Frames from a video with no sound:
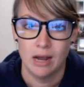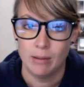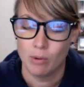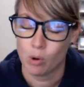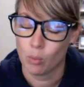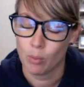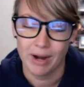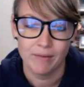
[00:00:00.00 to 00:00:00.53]

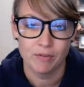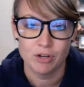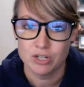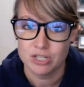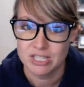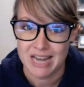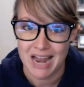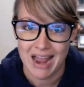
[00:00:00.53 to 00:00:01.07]
or whatever your
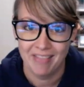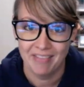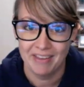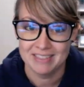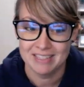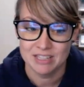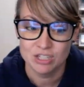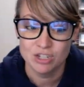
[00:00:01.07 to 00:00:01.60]
style
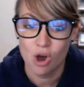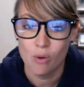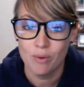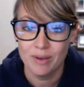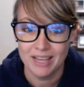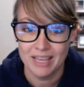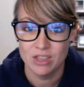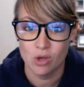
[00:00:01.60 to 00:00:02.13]
is, it's
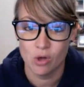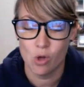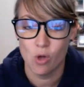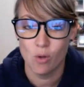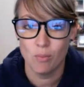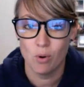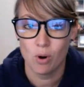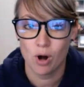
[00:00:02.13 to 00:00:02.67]
going in the
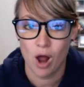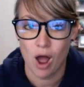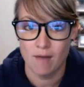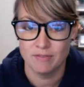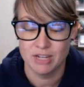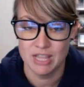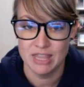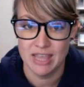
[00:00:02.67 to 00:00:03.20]
hole more
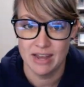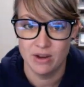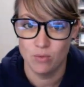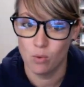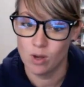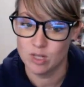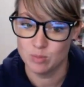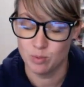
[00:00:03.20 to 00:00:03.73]
often than it
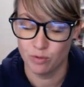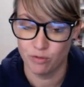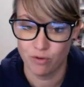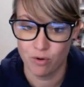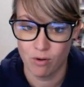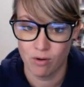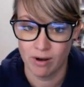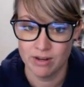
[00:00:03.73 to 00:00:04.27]
was
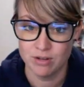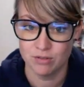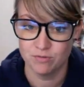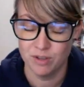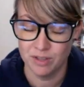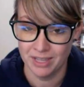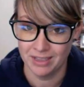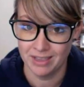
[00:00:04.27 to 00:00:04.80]
before, and you're
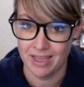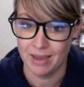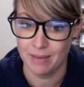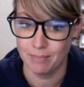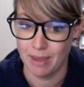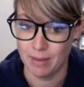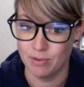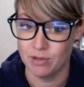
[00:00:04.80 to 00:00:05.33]
feeling like
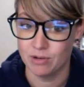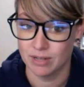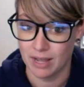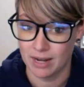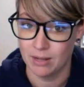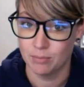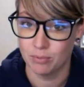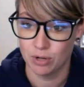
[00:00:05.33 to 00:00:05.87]
maybe you're
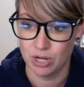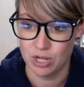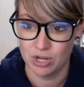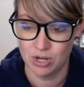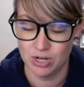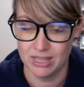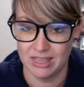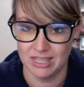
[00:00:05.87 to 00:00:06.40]
getting pretty
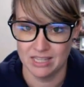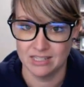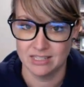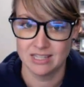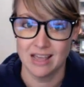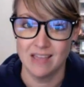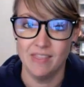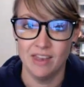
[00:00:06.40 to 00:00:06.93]
good at
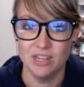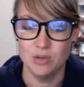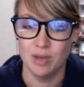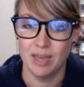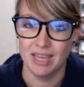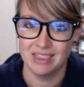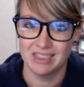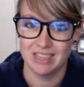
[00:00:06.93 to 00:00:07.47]
this. And then you
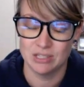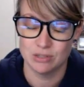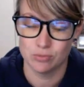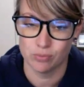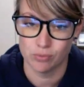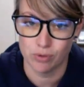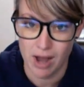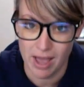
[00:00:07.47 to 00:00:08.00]
hit this
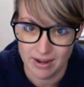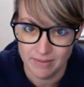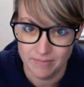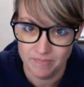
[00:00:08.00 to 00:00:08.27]
rut.